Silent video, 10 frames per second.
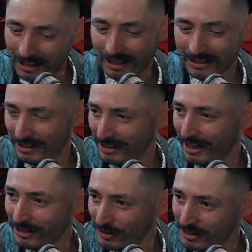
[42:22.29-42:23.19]
doesn't
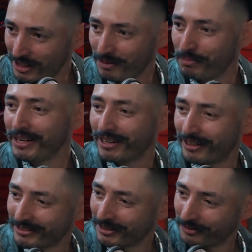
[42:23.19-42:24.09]
let you see
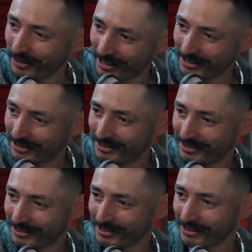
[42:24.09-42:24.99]
beyond the
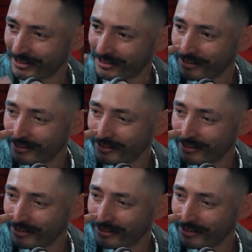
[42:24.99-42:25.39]
weeds. You know,